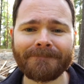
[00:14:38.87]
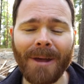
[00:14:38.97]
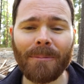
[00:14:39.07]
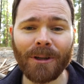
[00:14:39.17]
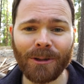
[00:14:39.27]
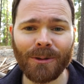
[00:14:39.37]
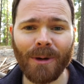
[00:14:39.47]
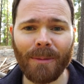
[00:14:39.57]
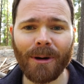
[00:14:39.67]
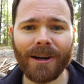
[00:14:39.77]
going to do
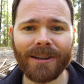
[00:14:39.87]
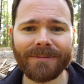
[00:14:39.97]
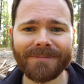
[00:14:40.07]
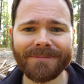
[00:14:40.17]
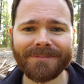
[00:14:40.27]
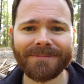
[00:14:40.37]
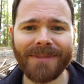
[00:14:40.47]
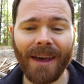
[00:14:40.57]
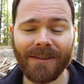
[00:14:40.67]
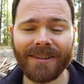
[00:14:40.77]
my part.
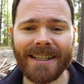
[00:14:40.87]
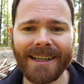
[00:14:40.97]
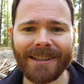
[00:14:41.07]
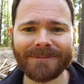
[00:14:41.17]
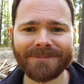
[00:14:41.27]
Have a great day.